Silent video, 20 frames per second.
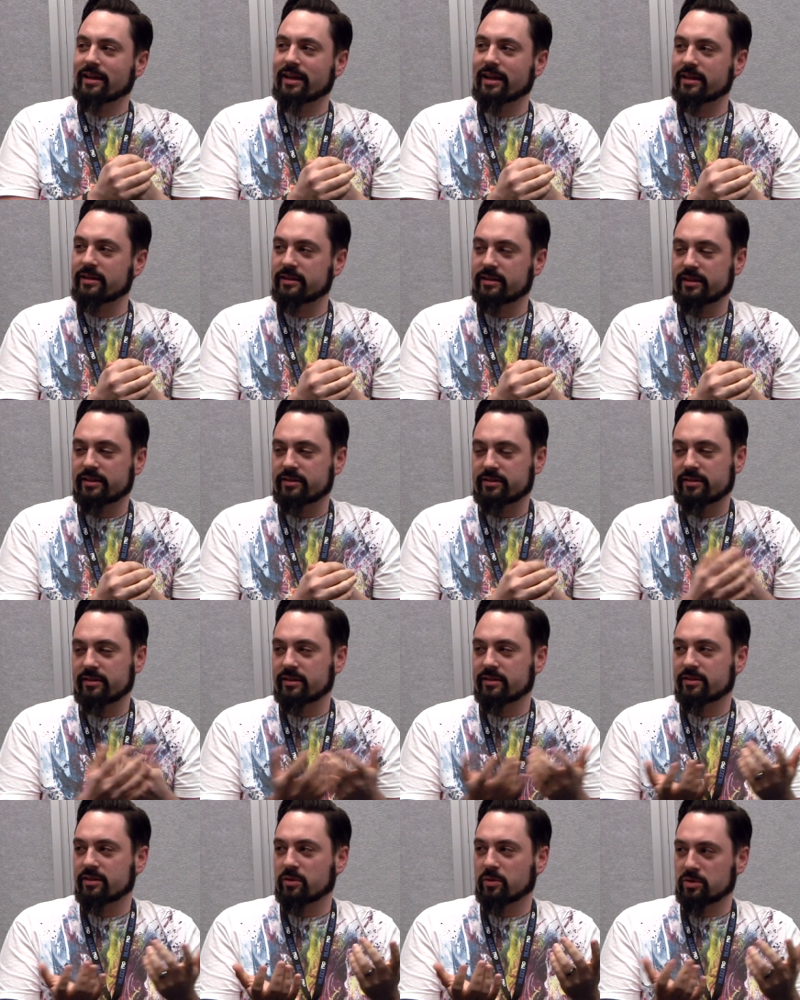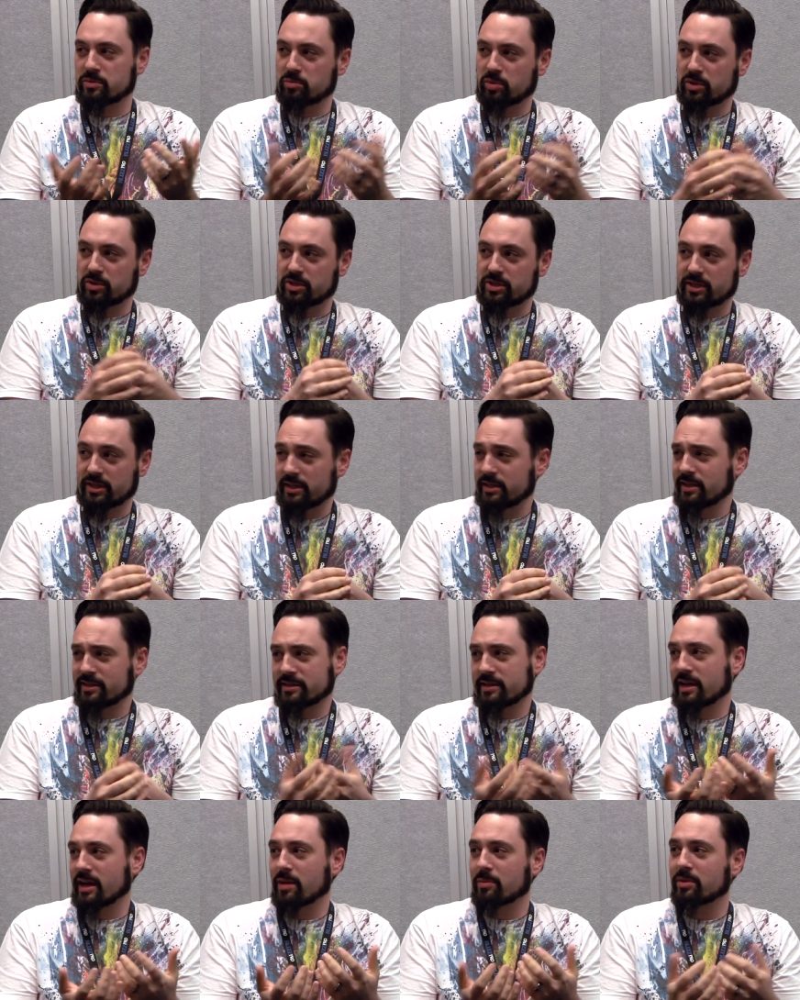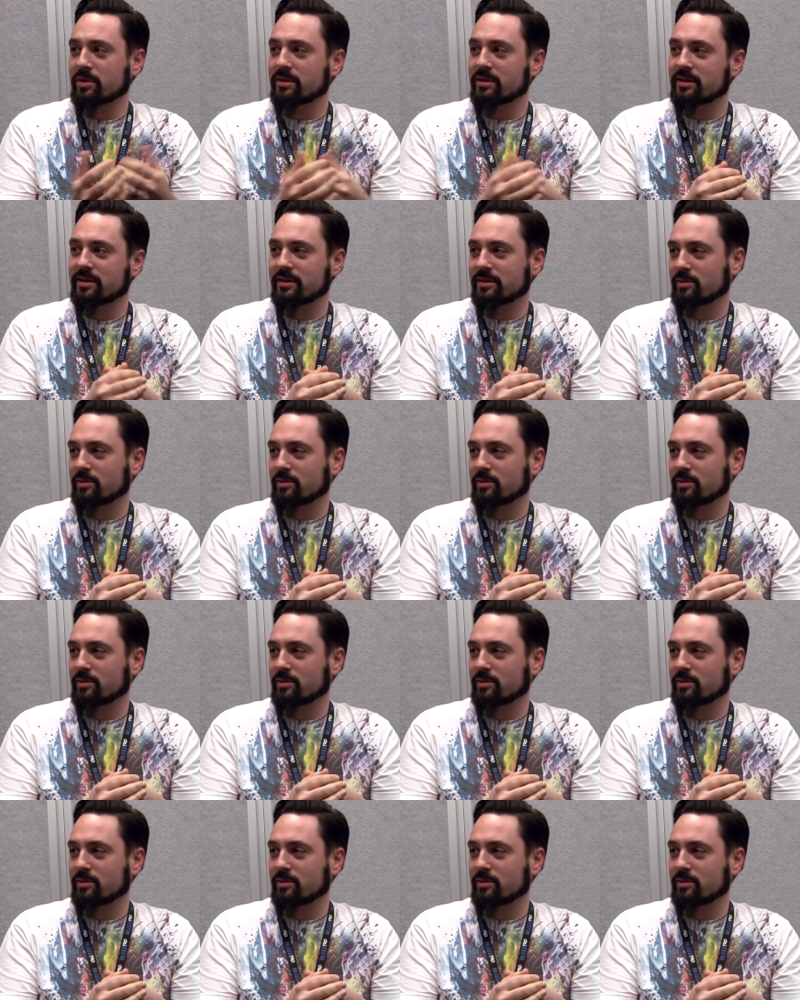and it, it's always bullshit. It doesn't happen.